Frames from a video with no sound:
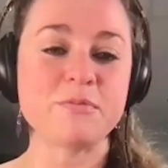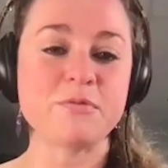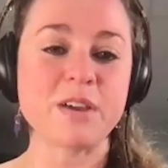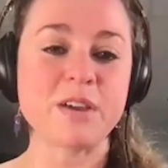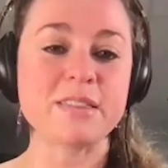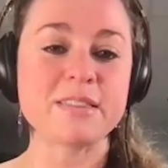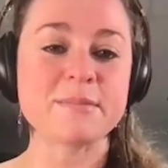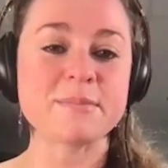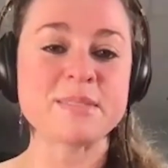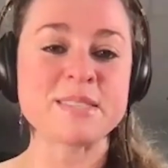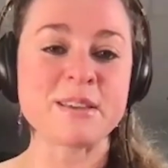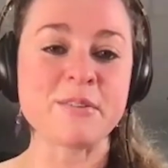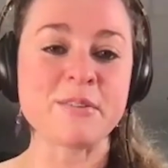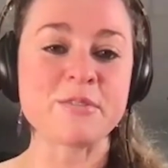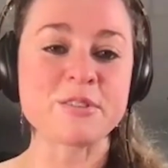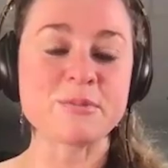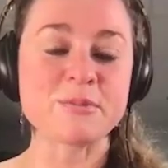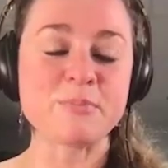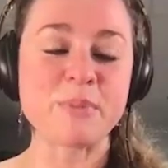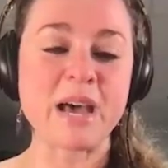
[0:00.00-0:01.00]
find
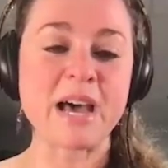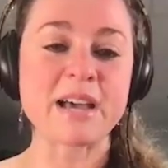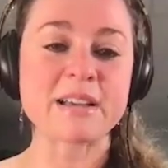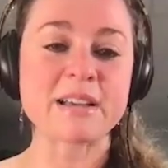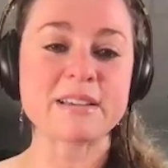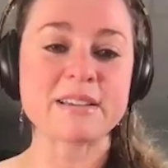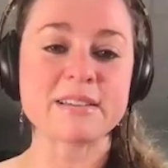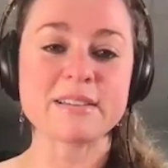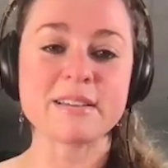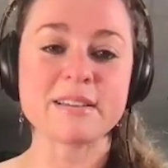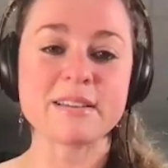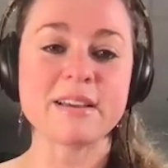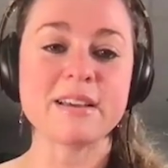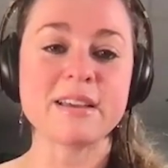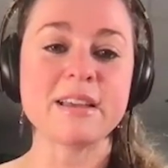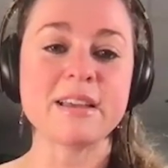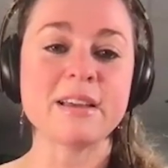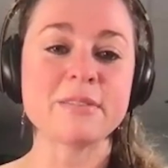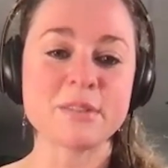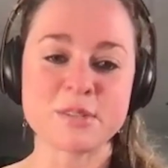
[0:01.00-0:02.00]
themselves back
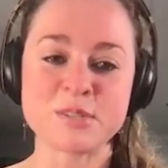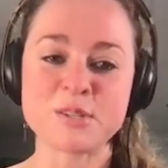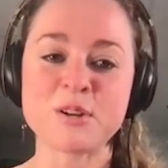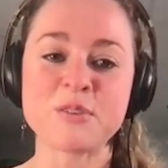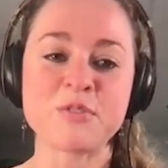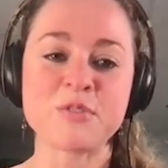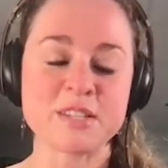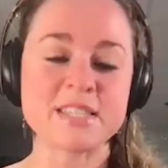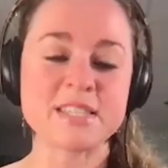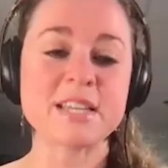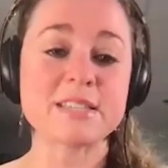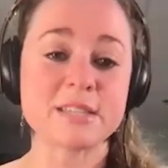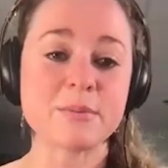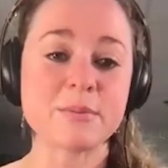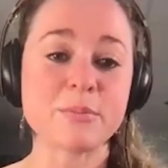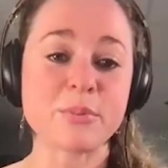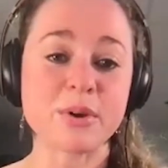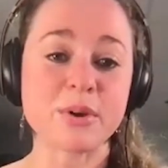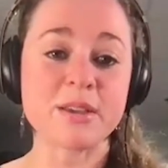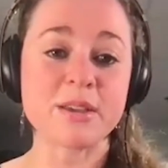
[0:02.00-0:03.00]
on the surface at
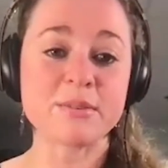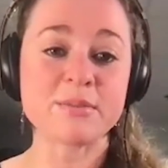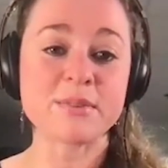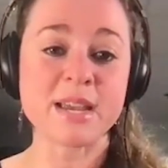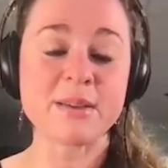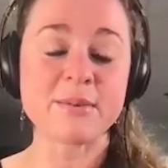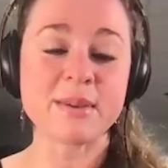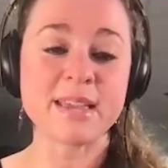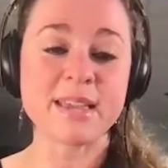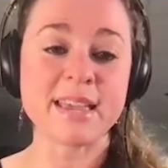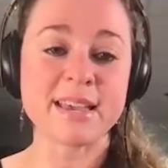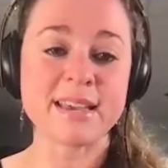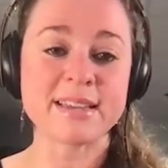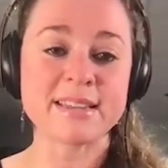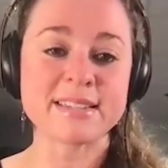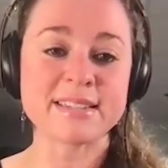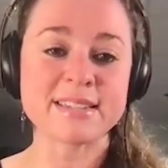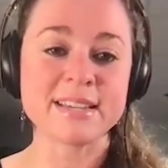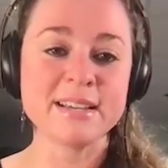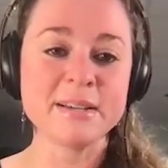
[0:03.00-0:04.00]
some point, right? We
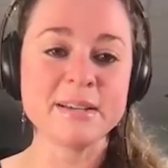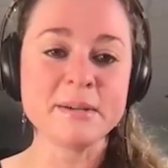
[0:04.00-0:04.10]
can't